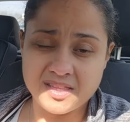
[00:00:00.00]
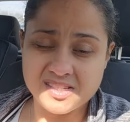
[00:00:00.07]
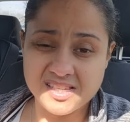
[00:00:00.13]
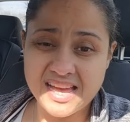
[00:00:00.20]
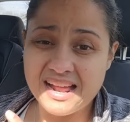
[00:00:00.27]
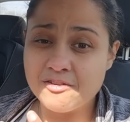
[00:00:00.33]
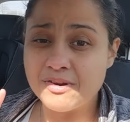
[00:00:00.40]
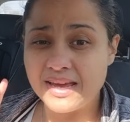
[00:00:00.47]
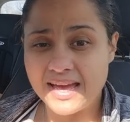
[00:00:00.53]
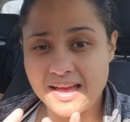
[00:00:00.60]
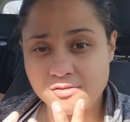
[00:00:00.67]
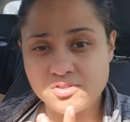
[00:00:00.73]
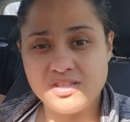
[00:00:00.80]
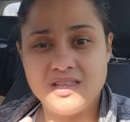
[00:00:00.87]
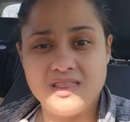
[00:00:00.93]
This calorie
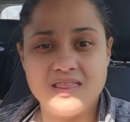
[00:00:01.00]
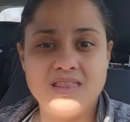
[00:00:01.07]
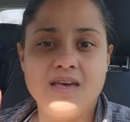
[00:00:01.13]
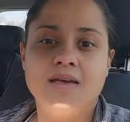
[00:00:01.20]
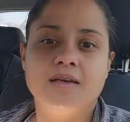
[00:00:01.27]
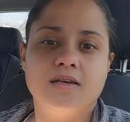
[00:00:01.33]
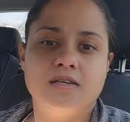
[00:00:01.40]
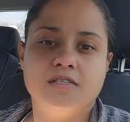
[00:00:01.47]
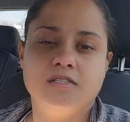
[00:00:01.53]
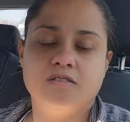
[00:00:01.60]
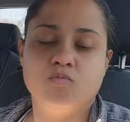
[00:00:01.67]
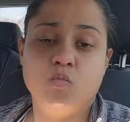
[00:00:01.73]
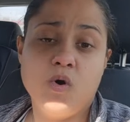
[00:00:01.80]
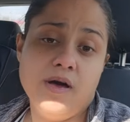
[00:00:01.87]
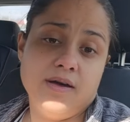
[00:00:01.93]
counting thing
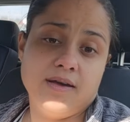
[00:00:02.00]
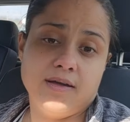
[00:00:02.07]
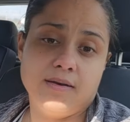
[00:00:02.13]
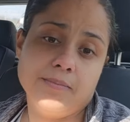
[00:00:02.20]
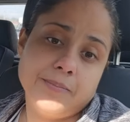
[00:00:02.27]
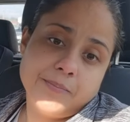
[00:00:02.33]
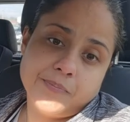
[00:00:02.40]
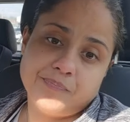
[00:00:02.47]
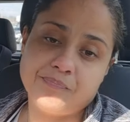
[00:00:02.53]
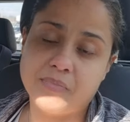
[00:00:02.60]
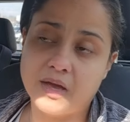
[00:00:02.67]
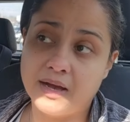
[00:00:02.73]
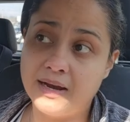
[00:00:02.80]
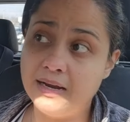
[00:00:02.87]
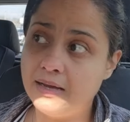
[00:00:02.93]
is working,
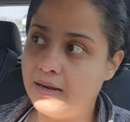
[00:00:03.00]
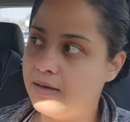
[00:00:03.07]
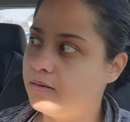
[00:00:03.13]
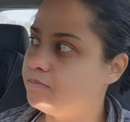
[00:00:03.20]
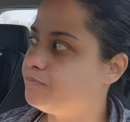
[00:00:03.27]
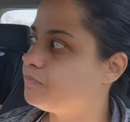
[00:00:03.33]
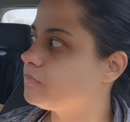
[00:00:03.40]
clearly.